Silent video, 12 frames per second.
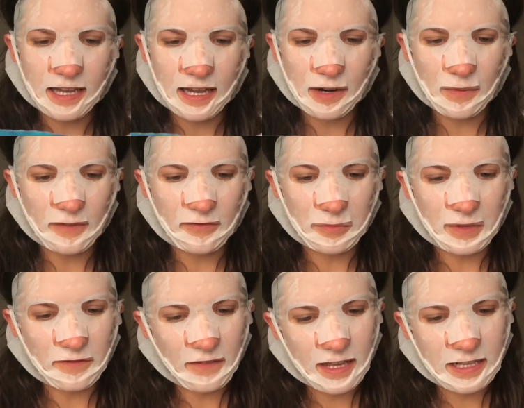away from your
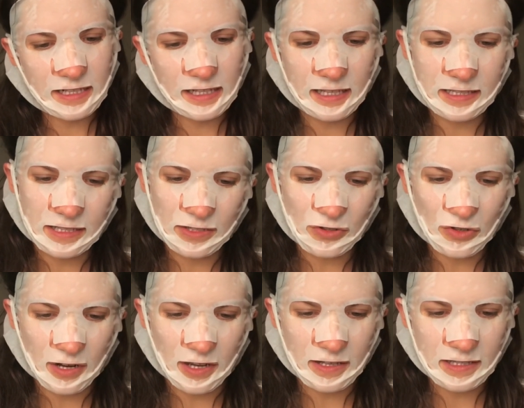face, cleanse and dry
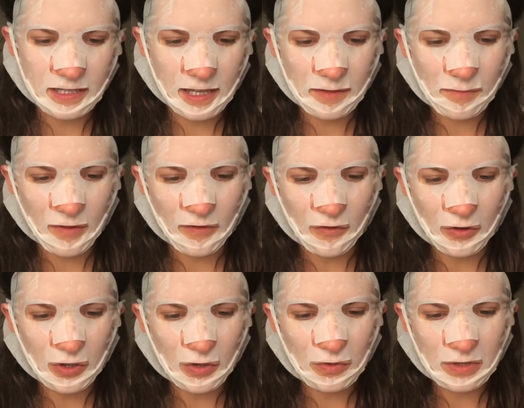your skin before
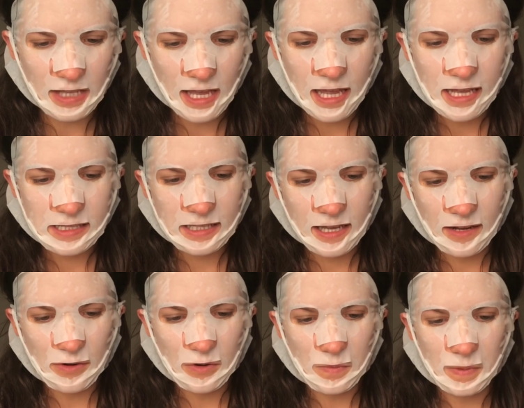use, tear
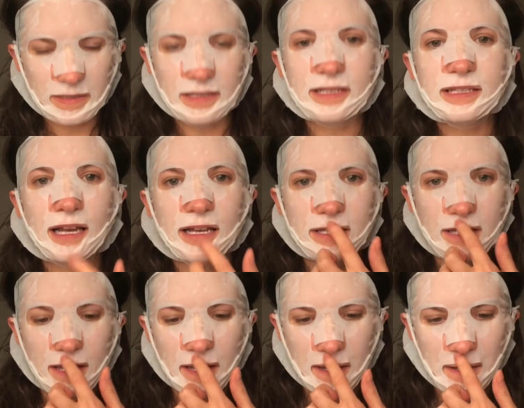open the
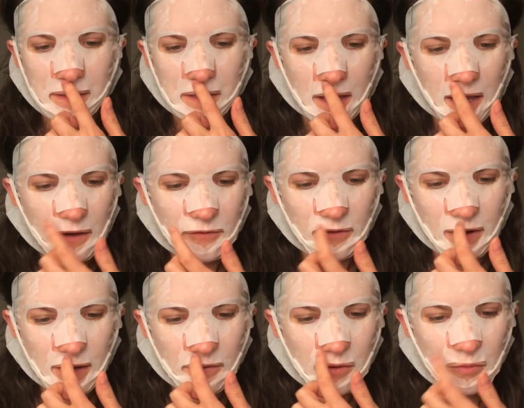sachet and carefully
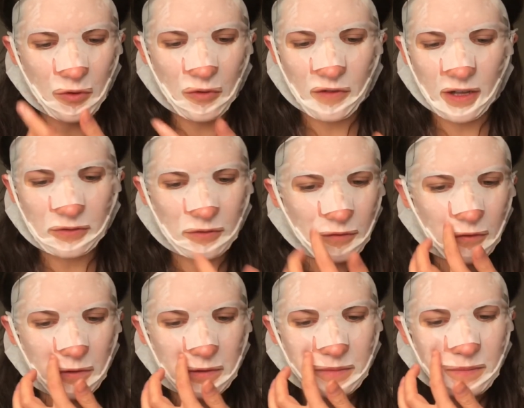remove and
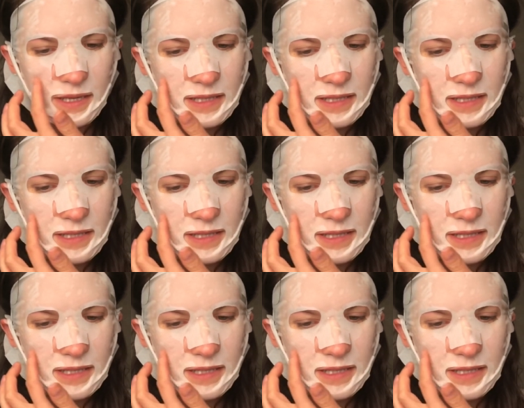unfold the mask,